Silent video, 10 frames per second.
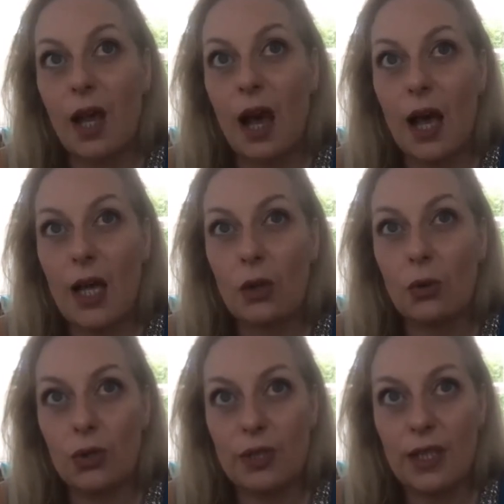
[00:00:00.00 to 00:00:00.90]
i
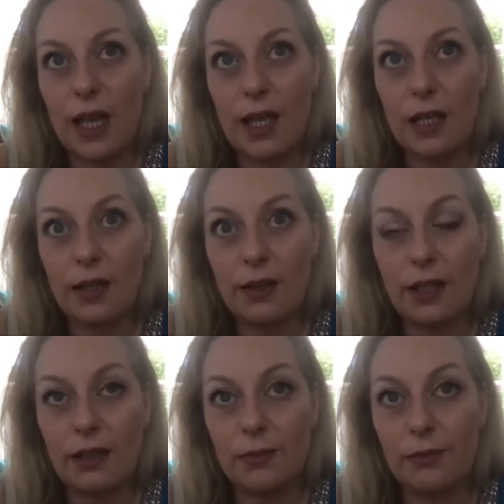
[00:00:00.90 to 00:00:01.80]
could say
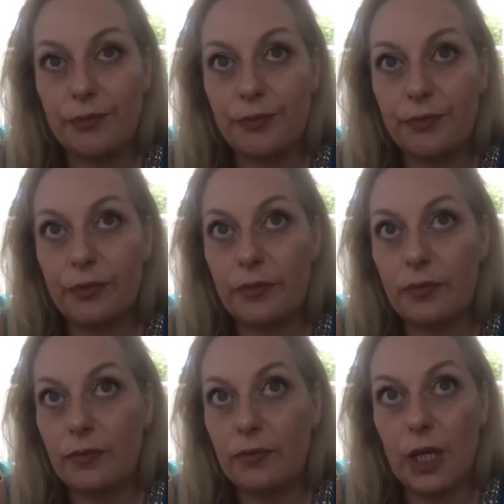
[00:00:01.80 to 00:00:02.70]
that
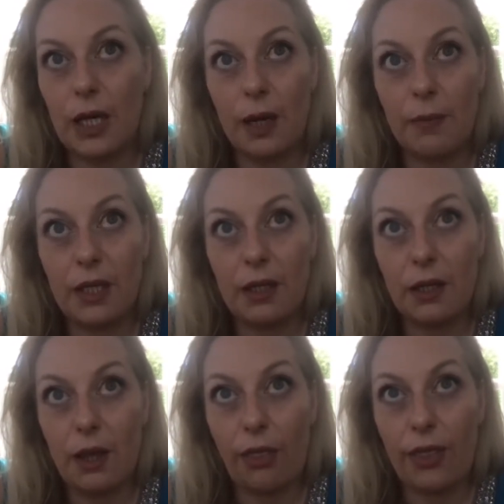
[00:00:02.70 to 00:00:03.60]
i mean
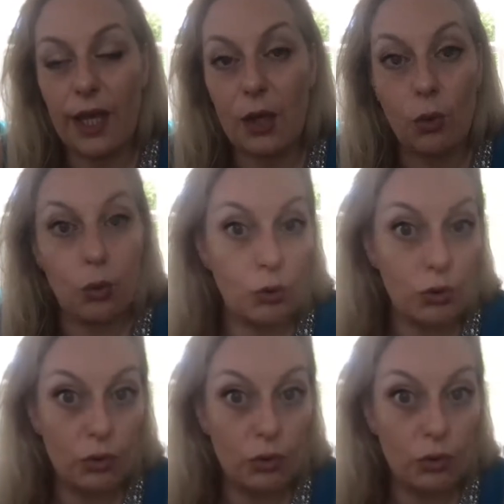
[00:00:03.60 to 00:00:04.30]
they could